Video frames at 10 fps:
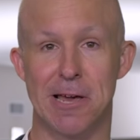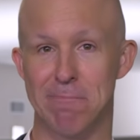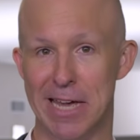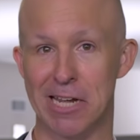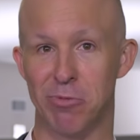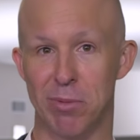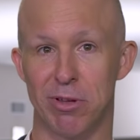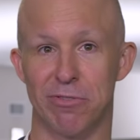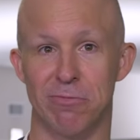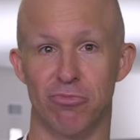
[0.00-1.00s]
Many women
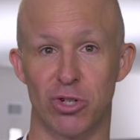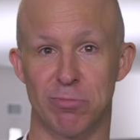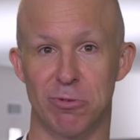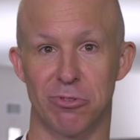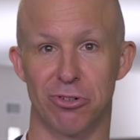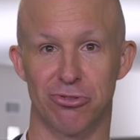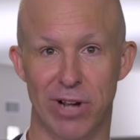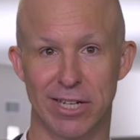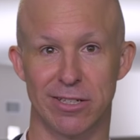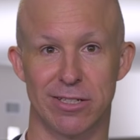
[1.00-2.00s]
from Brisbane were
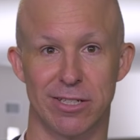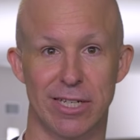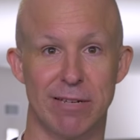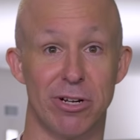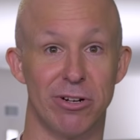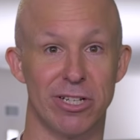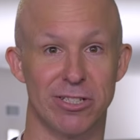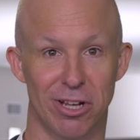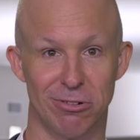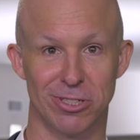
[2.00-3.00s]
attracted to the American
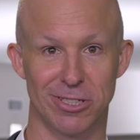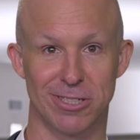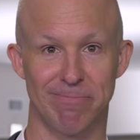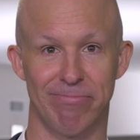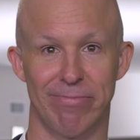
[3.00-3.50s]
soldiers.